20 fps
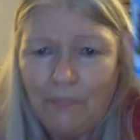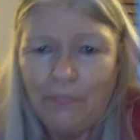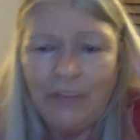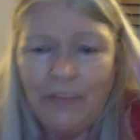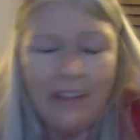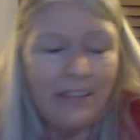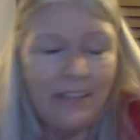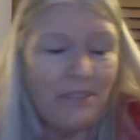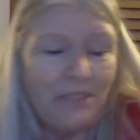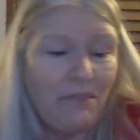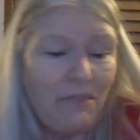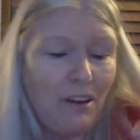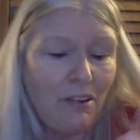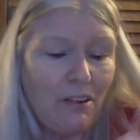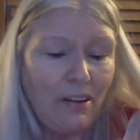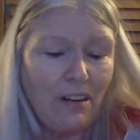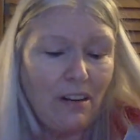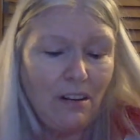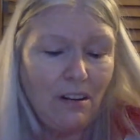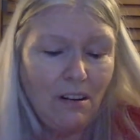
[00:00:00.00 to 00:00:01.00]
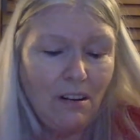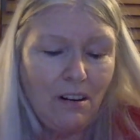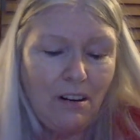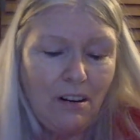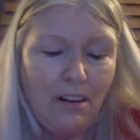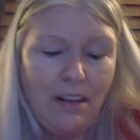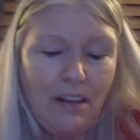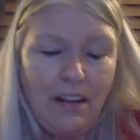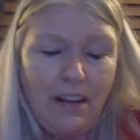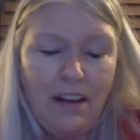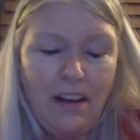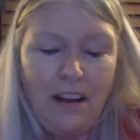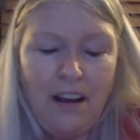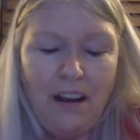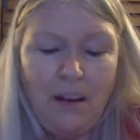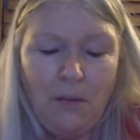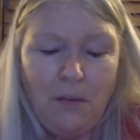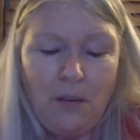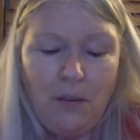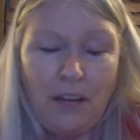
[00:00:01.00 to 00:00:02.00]
It's very hard
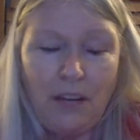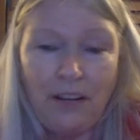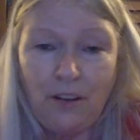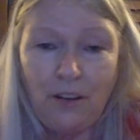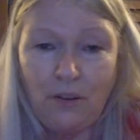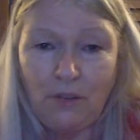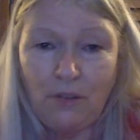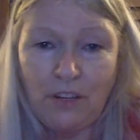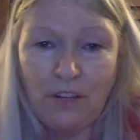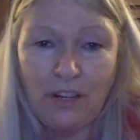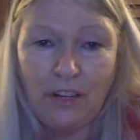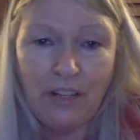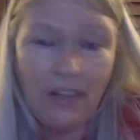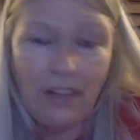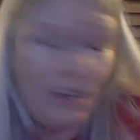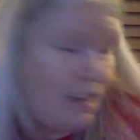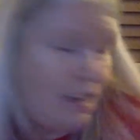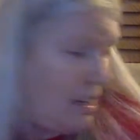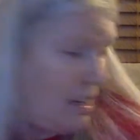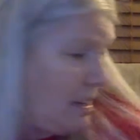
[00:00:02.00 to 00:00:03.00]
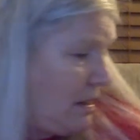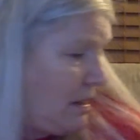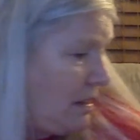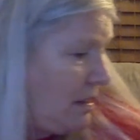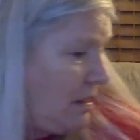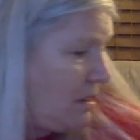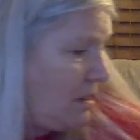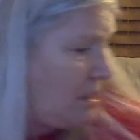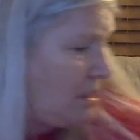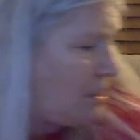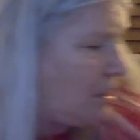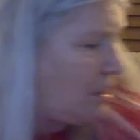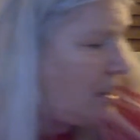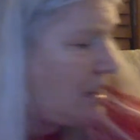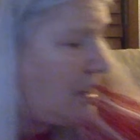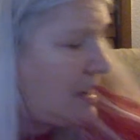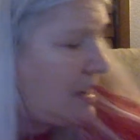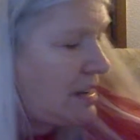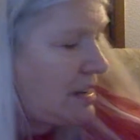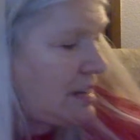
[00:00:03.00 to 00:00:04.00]
when I go to
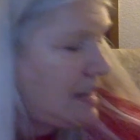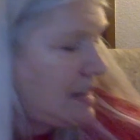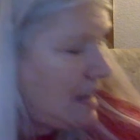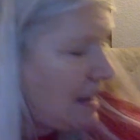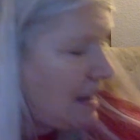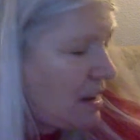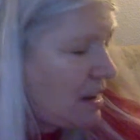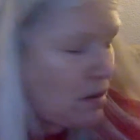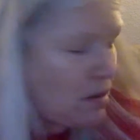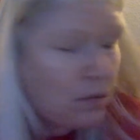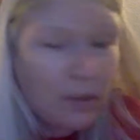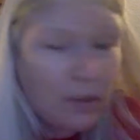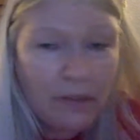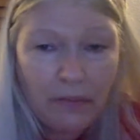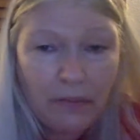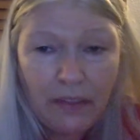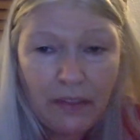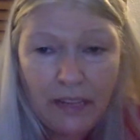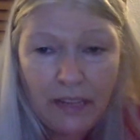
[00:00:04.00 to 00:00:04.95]
Disneyland with the